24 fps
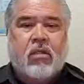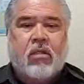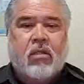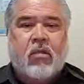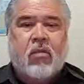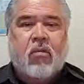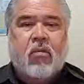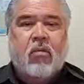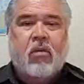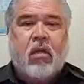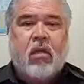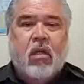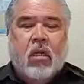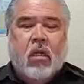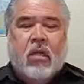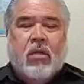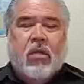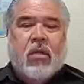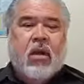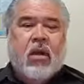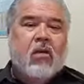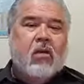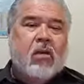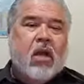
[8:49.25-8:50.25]
So
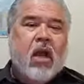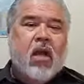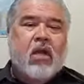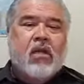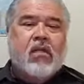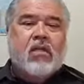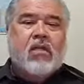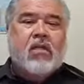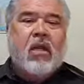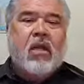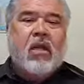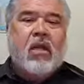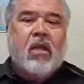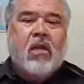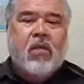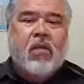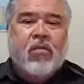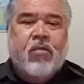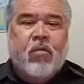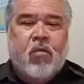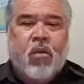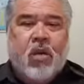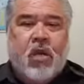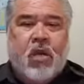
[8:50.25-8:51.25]
now God is saying
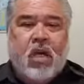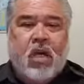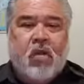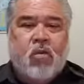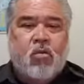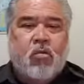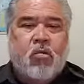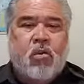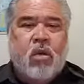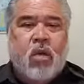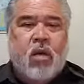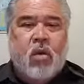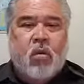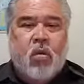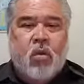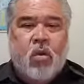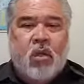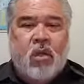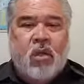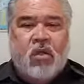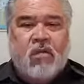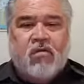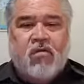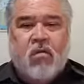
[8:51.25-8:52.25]
here, we need to be a
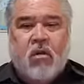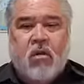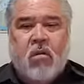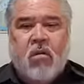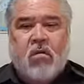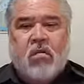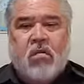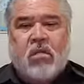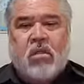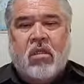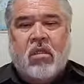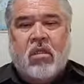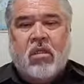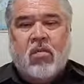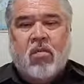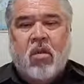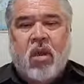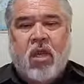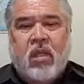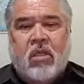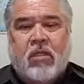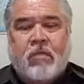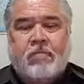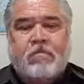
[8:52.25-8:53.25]
witness for our Lord Jesus
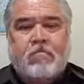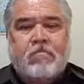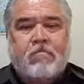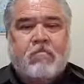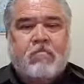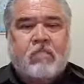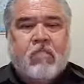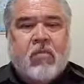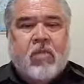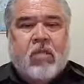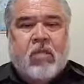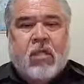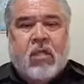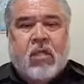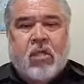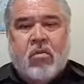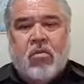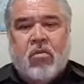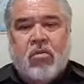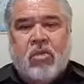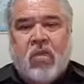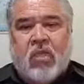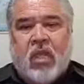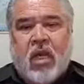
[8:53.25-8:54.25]
Christ
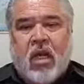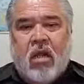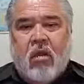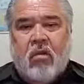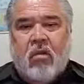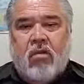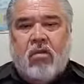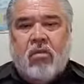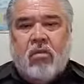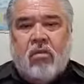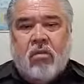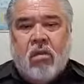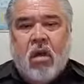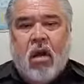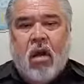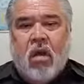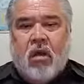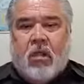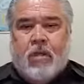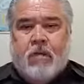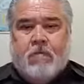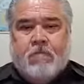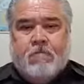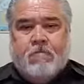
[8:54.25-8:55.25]
to tell, to
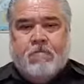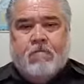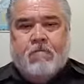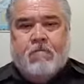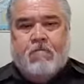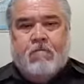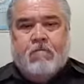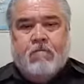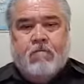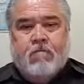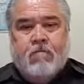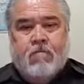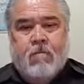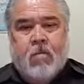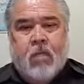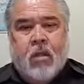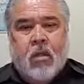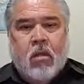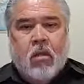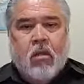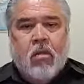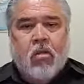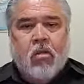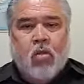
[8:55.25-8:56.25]
talk
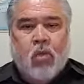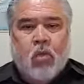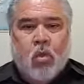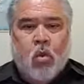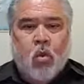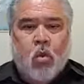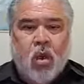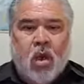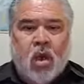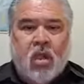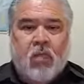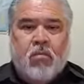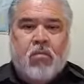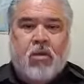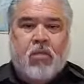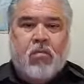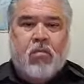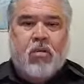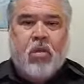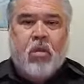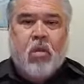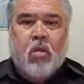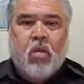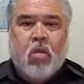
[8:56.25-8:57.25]
to the wicked
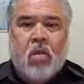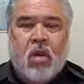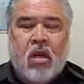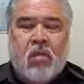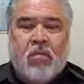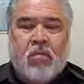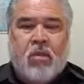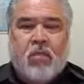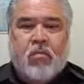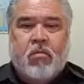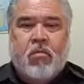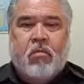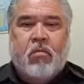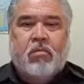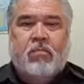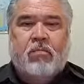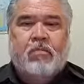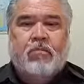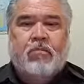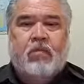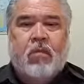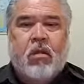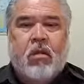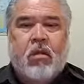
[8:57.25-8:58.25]
people, the worldly people,
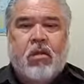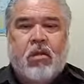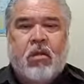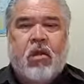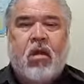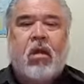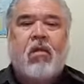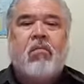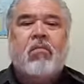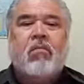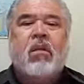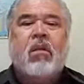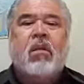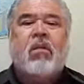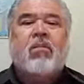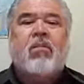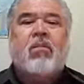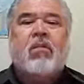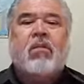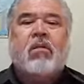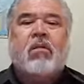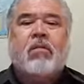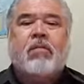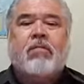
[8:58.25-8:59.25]
the
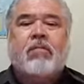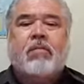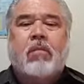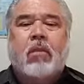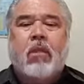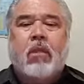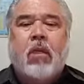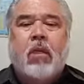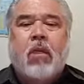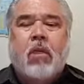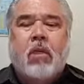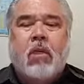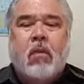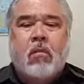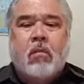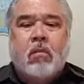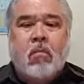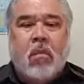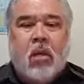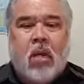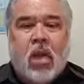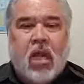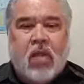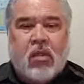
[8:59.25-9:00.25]
unbelievers,
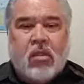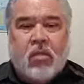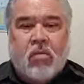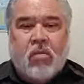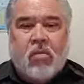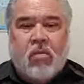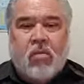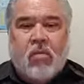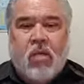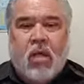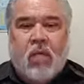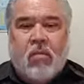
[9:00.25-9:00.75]
but also to the